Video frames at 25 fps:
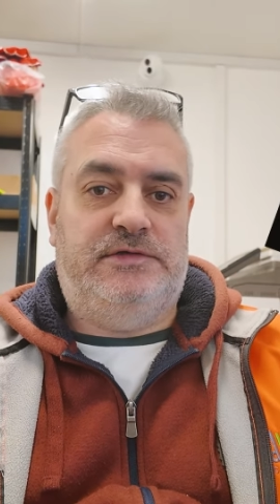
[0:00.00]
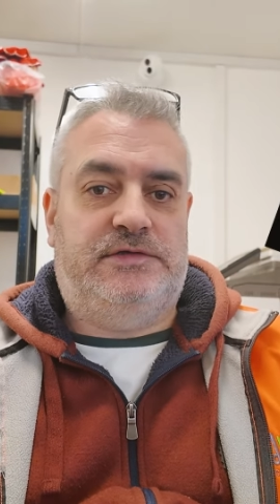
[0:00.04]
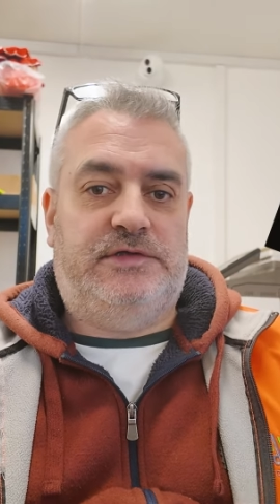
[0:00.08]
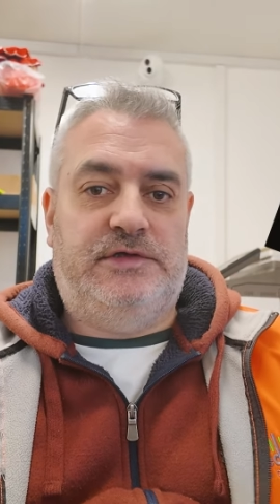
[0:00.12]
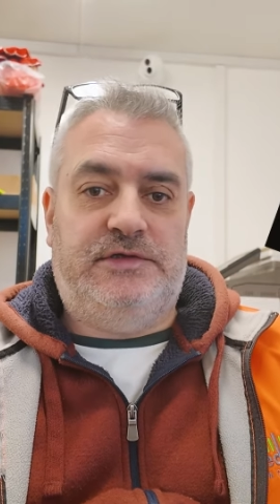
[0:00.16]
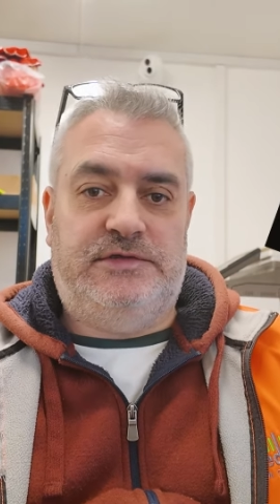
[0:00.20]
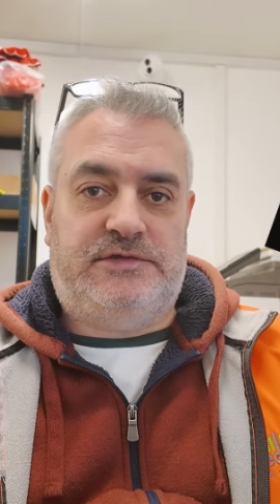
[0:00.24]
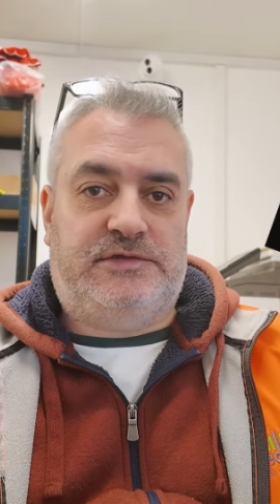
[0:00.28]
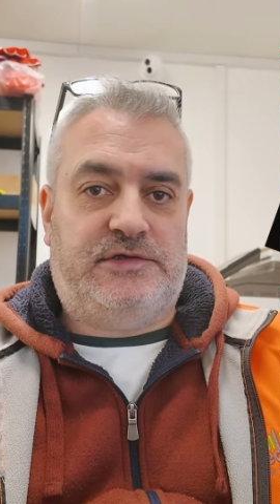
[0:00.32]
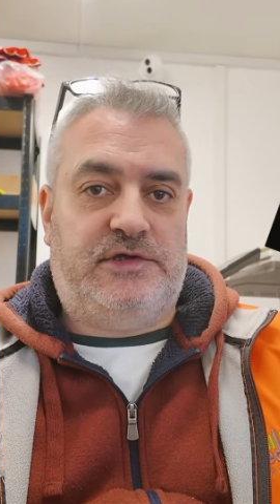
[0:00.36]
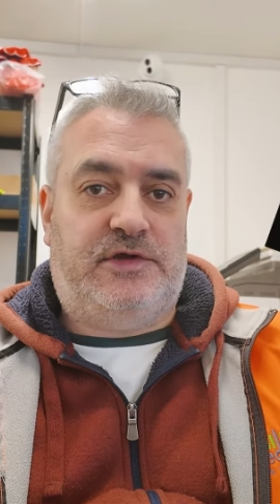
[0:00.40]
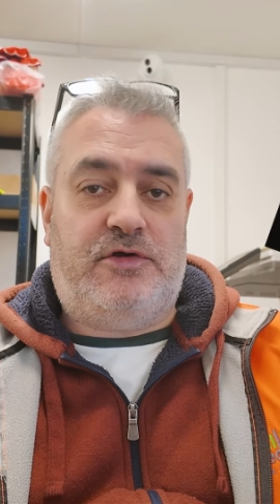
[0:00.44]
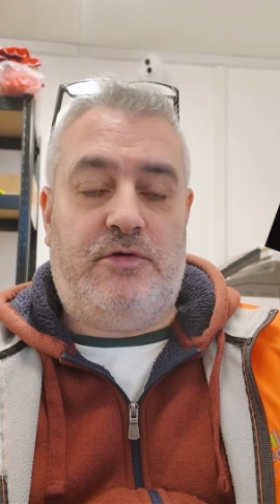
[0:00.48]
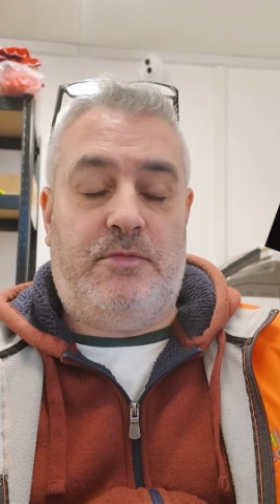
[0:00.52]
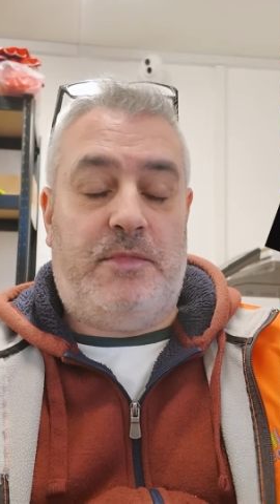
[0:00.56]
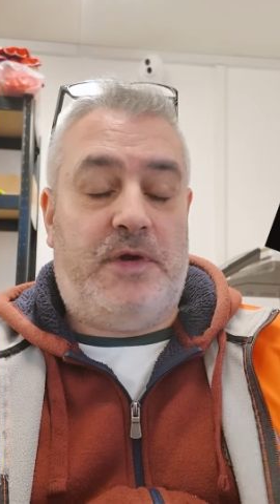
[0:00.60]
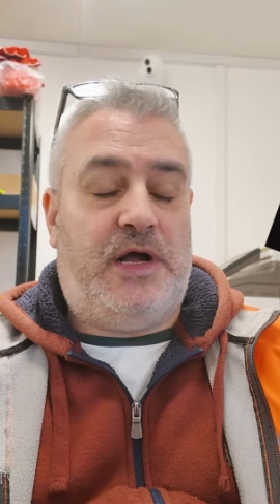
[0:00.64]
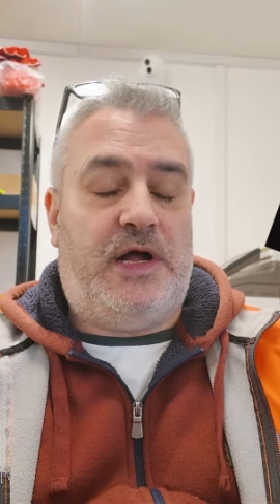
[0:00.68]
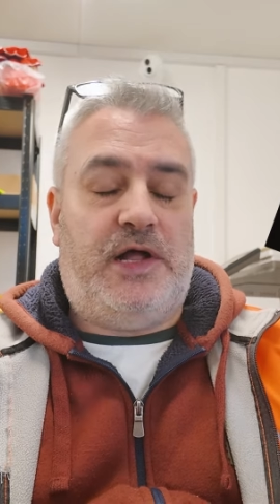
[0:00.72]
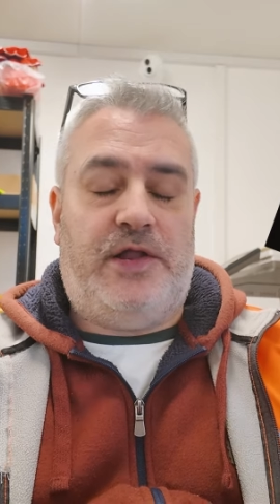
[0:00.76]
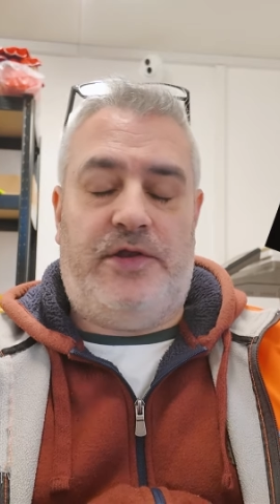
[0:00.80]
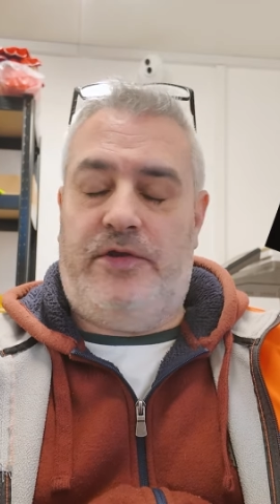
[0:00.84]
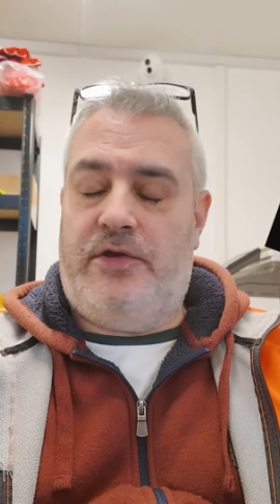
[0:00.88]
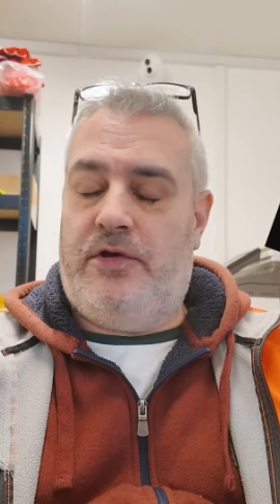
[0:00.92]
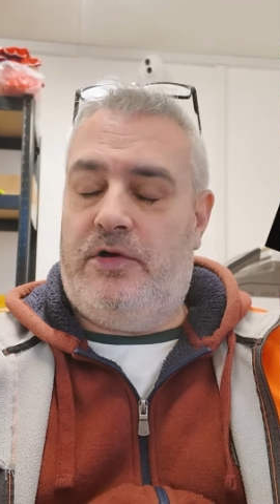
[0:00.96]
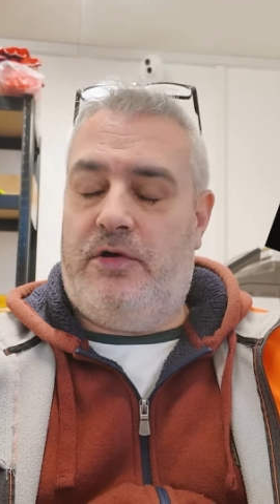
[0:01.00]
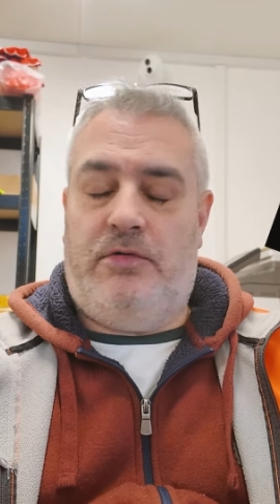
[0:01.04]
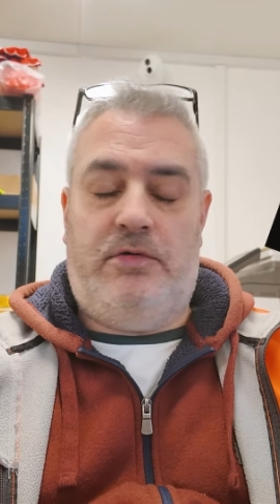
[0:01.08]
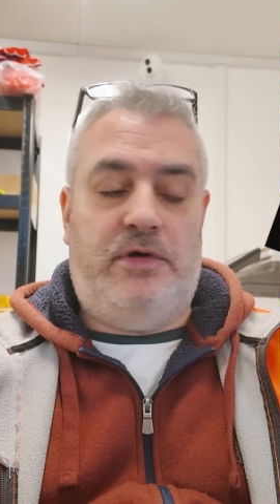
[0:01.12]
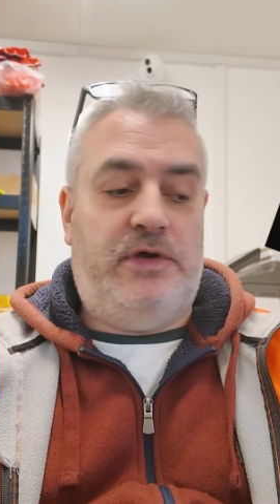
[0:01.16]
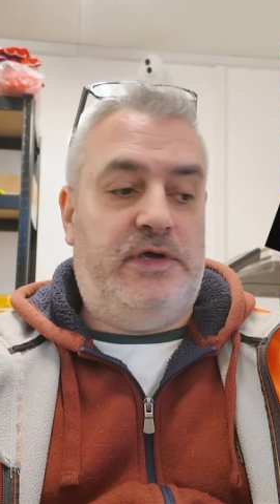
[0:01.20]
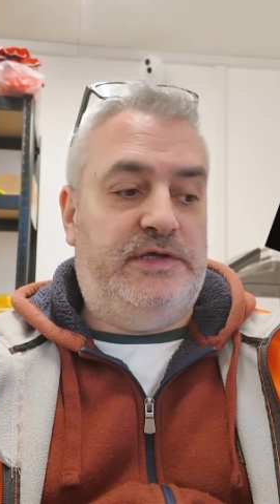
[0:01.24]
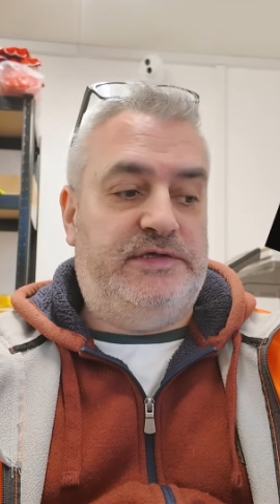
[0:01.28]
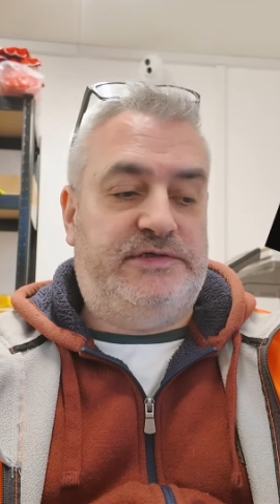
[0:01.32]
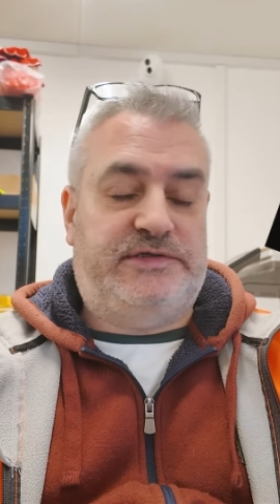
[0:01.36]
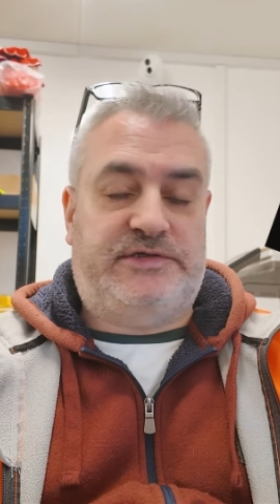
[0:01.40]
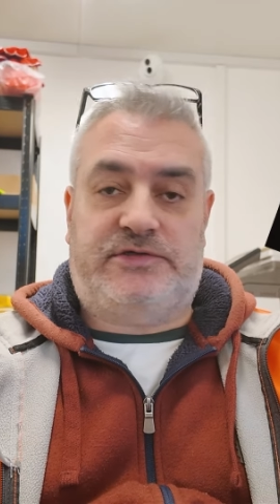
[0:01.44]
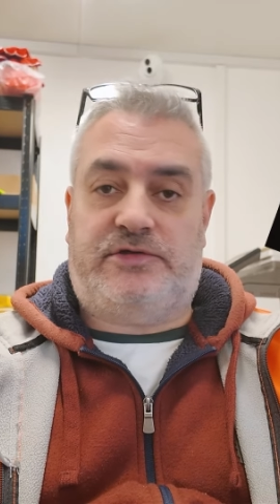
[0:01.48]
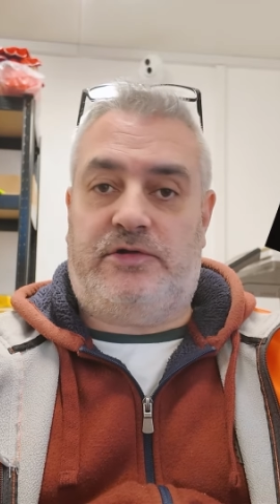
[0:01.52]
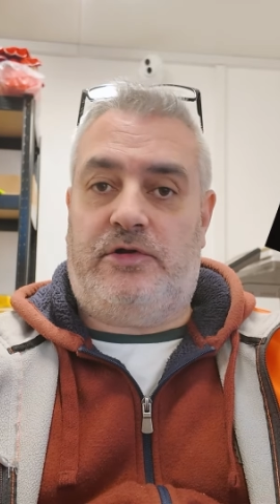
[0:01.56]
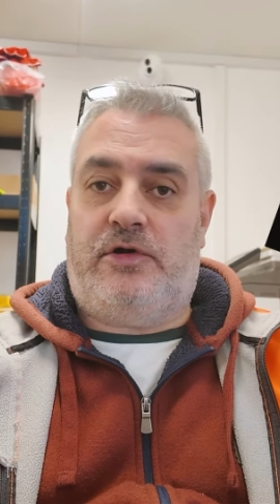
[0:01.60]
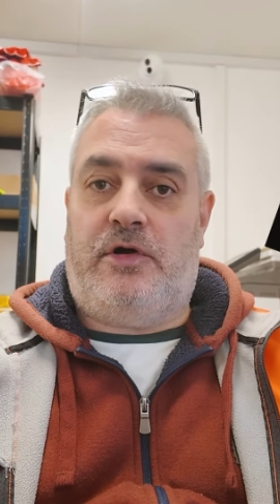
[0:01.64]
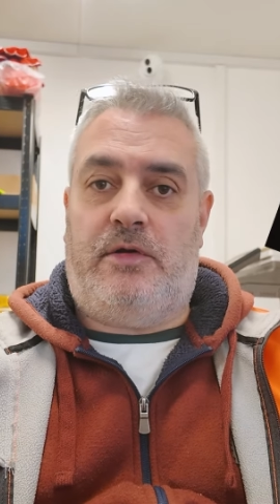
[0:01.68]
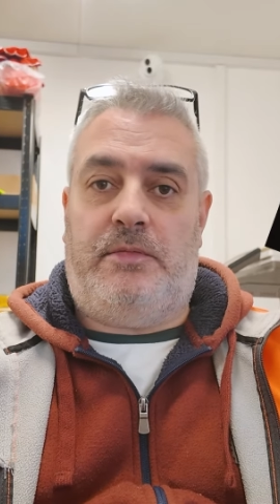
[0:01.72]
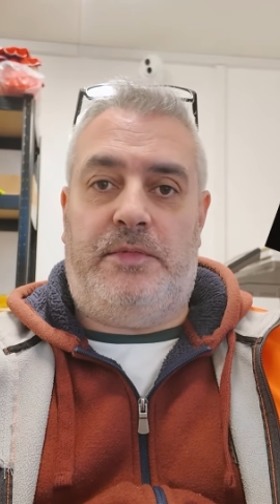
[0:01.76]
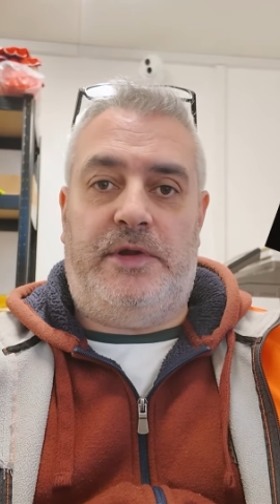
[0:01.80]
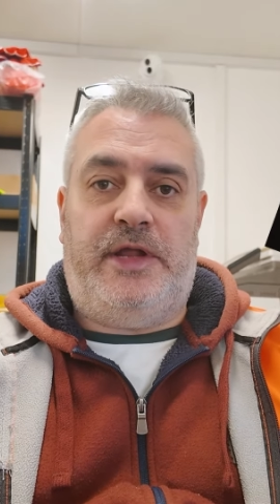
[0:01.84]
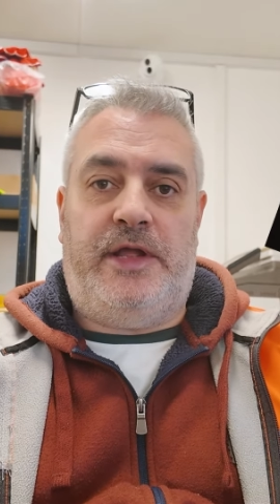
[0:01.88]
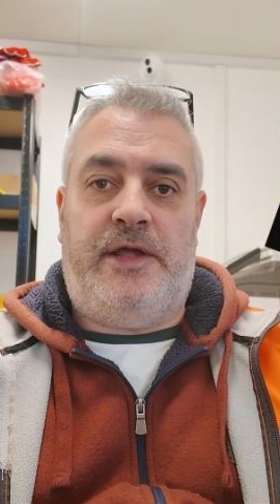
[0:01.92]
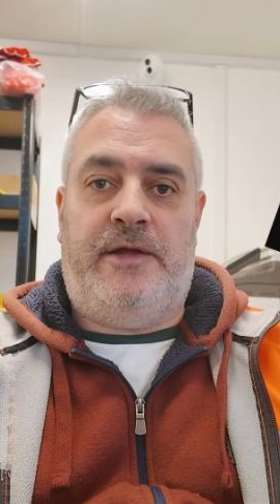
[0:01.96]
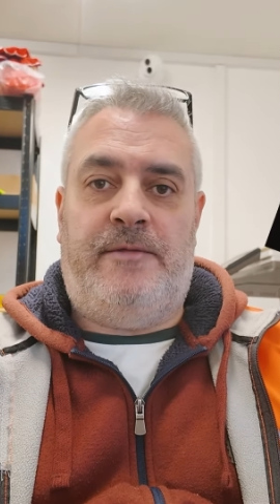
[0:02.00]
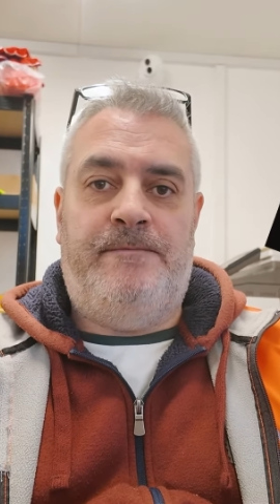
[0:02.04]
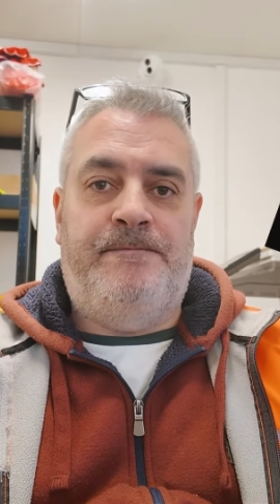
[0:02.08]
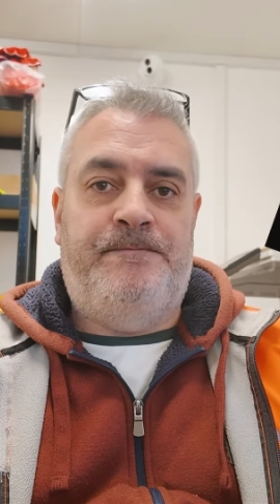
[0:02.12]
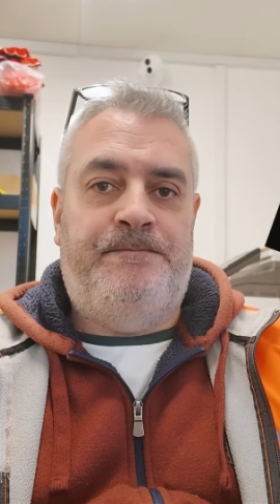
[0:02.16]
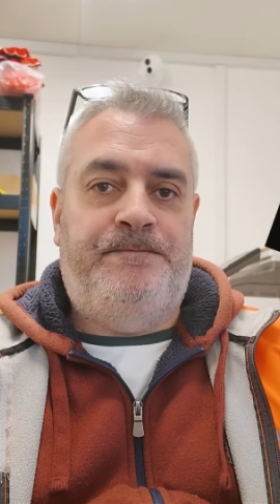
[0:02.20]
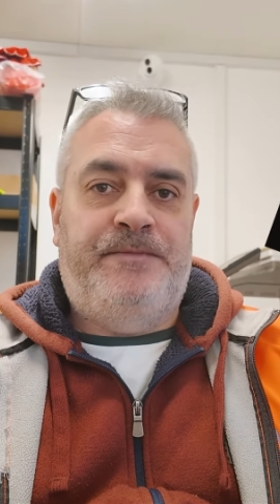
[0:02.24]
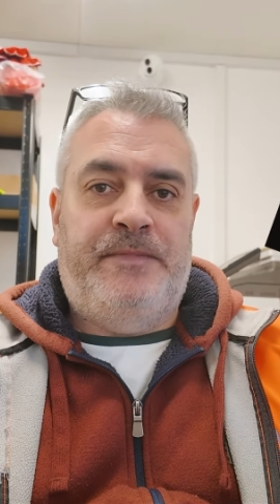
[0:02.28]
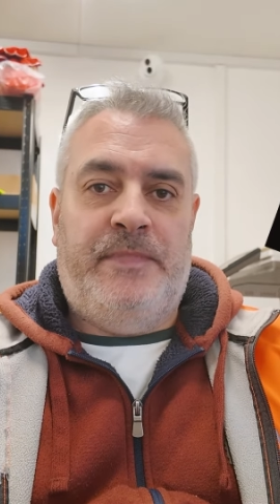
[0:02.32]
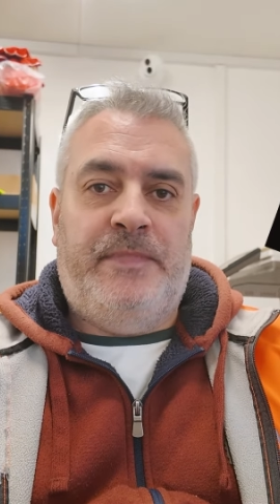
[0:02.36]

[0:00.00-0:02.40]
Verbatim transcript: he's literally come out of nowhere storming it.